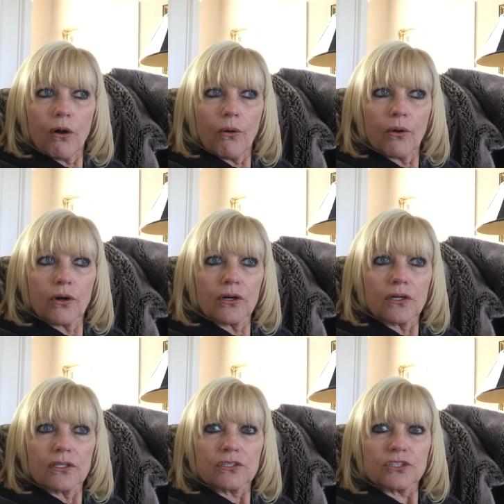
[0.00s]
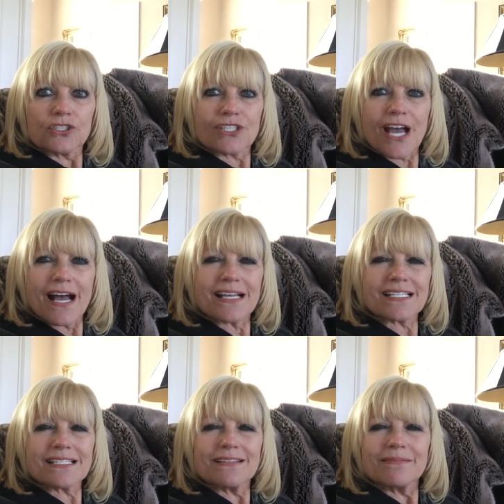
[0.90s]
or
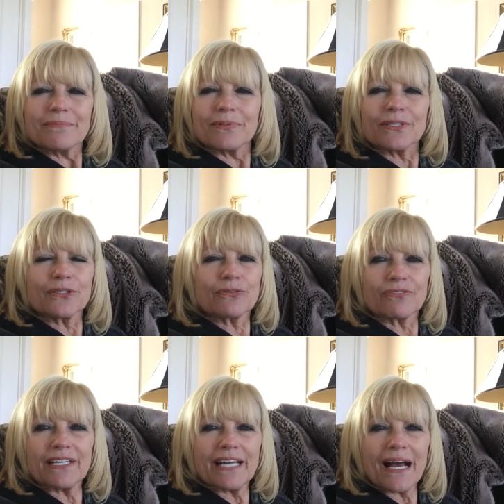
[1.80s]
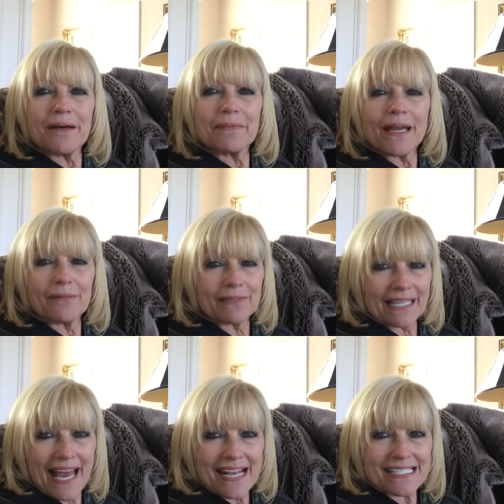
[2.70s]
just putting your feet up and
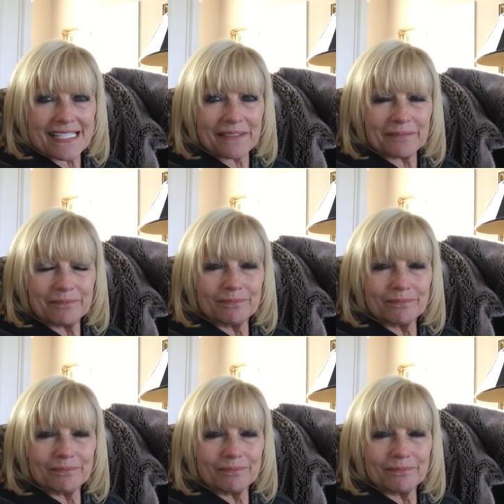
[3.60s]
relaxing.